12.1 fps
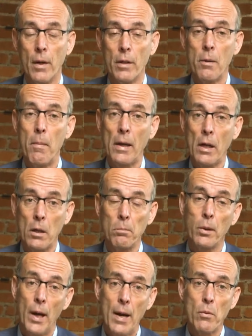To make a
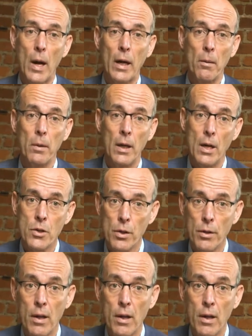compliant recommendation,